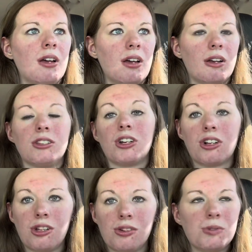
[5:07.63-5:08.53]
because our
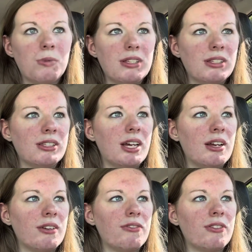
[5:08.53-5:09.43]
clothes wasn't
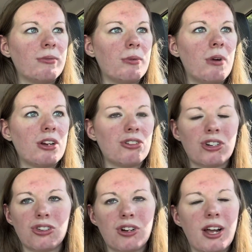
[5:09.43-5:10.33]
done from the washer
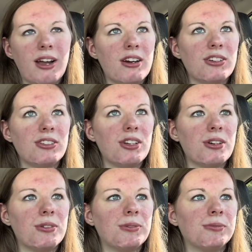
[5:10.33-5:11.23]
and dryer,
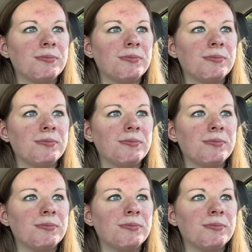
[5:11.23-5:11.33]
so